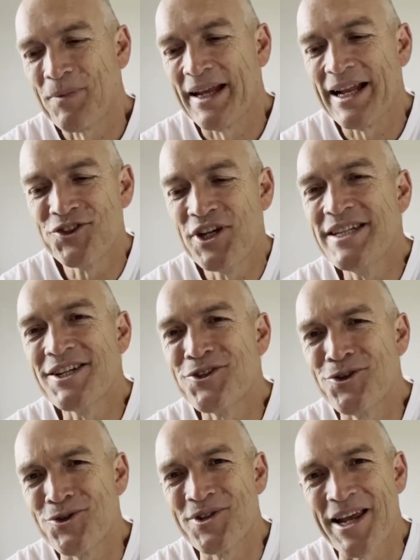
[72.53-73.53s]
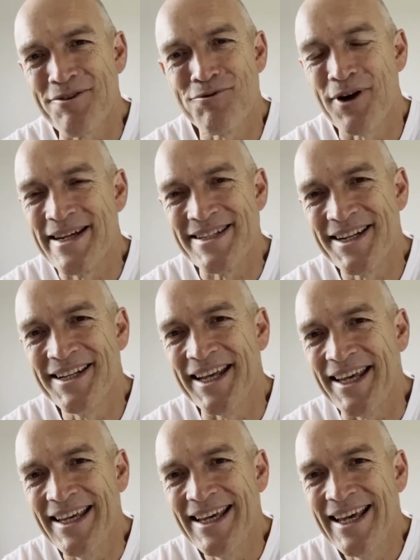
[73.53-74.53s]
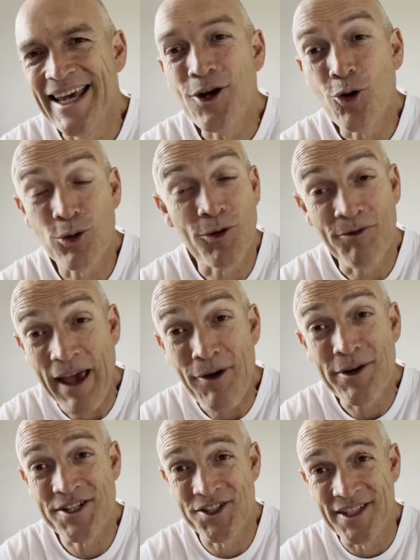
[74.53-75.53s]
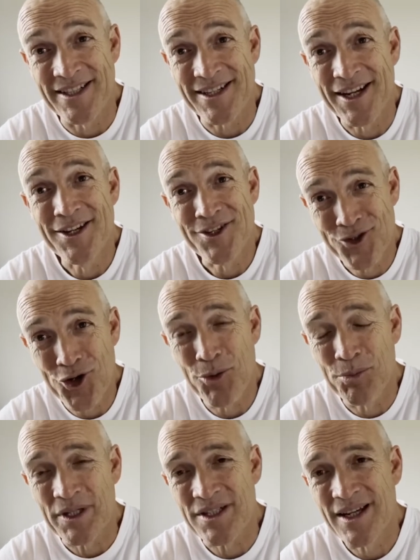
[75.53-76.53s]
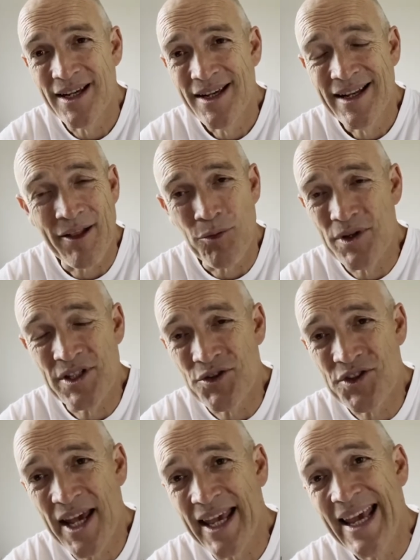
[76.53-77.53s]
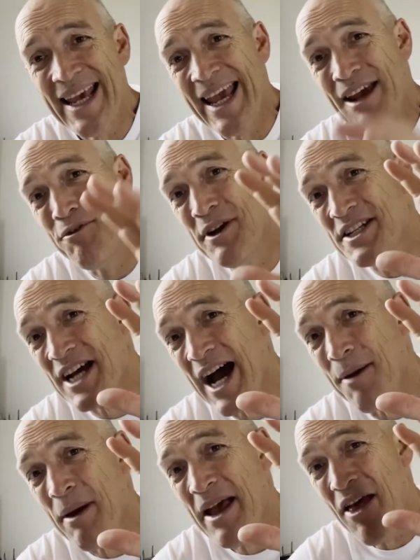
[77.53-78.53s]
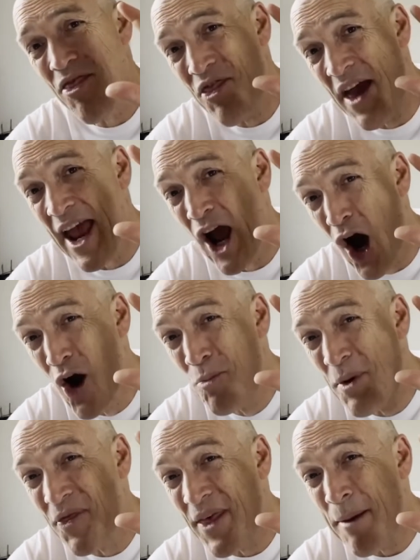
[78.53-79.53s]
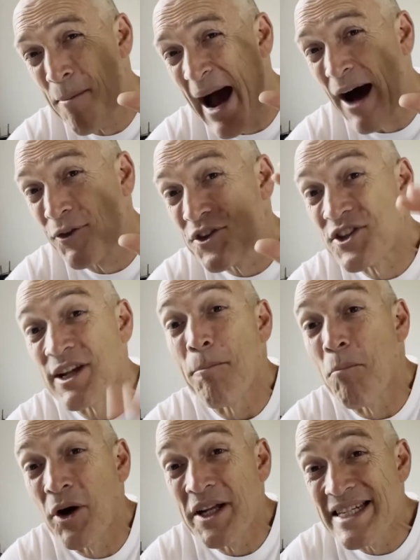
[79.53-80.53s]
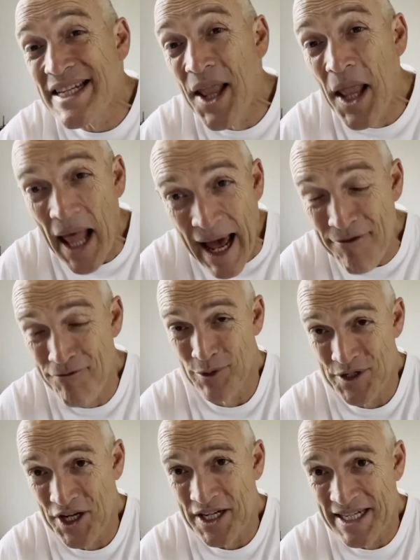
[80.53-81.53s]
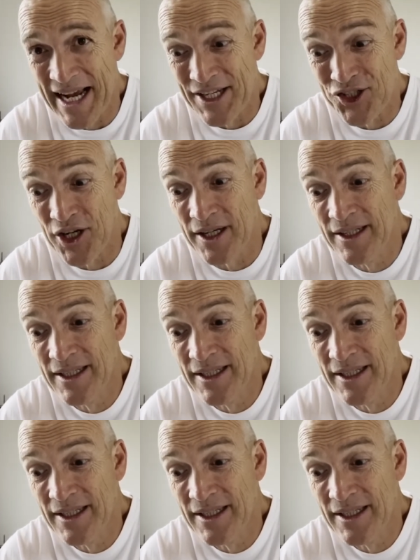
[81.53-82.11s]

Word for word: Now, Jesus used that phrase, didn't he? He called the Pharisees serpents. In other words, you saying every time they opened their mouths, somebody's life was in danger.